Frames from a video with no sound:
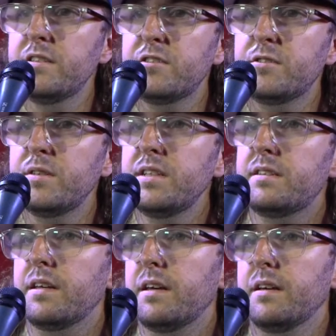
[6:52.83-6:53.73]
street
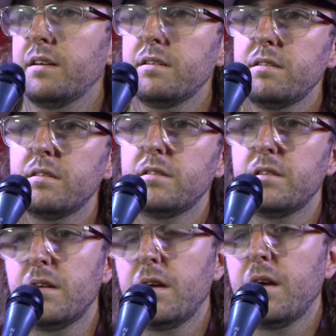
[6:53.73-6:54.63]
there,
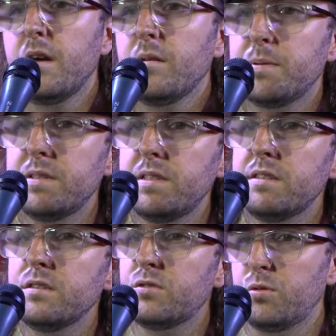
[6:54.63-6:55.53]
beneath
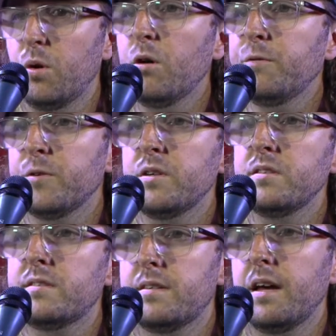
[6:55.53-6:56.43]
the storefront
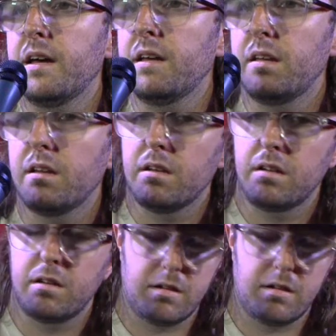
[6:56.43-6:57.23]
sign,